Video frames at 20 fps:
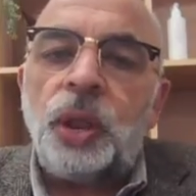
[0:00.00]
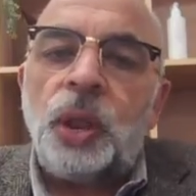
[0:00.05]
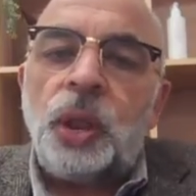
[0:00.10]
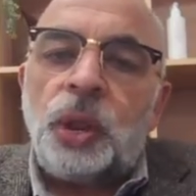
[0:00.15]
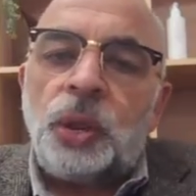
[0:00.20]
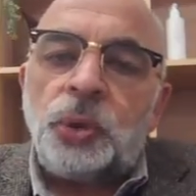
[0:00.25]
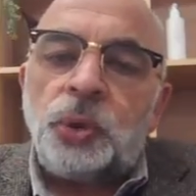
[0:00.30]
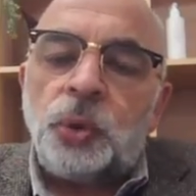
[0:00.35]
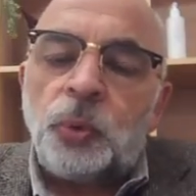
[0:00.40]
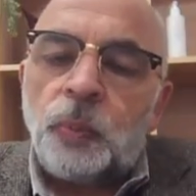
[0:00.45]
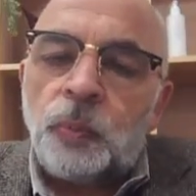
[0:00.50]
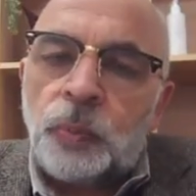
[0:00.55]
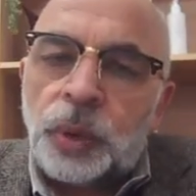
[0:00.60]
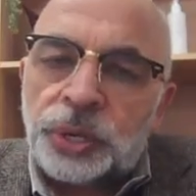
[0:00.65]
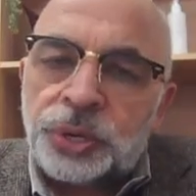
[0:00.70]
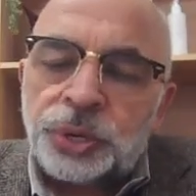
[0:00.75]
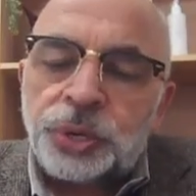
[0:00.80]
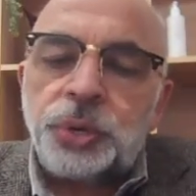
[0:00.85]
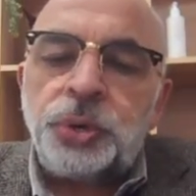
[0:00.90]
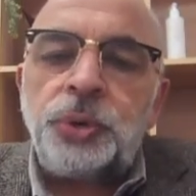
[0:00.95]
you
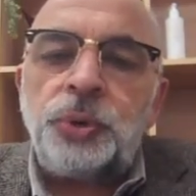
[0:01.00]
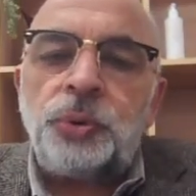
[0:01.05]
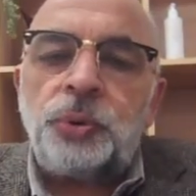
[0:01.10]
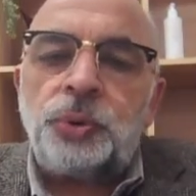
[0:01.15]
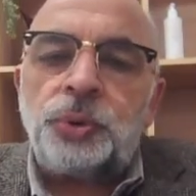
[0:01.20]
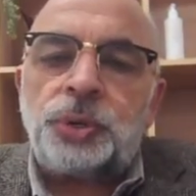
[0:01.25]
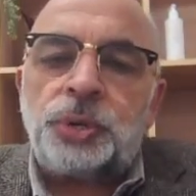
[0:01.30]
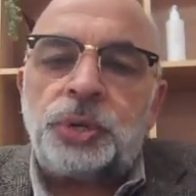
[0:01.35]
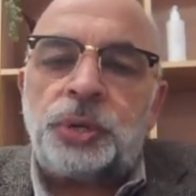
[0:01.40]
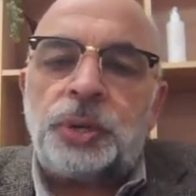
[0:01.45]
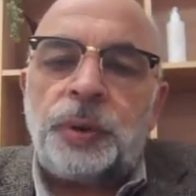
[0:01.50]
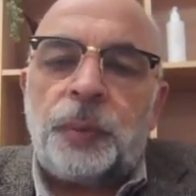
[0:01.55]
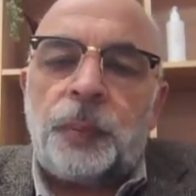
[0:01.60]
must use a